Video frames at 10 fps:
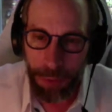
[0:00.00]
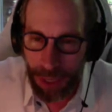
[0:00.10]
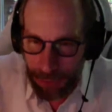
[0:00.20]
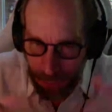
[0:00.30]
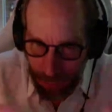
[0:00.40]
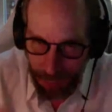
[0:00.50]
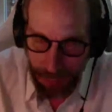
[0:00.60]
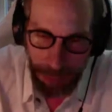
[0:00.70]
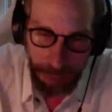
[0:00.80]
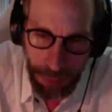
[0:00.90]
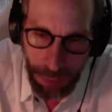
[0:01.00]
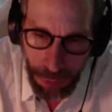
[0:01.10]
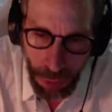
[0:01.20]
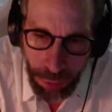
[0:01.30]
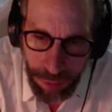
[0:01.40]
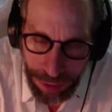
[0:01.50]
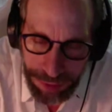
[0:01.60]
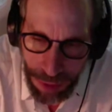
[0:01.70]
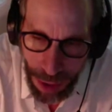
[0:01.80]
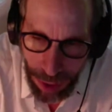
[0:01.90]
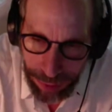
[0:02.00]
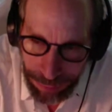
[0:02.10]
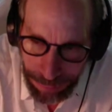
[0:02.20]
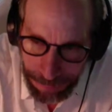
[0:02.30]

Because, go to the next slide.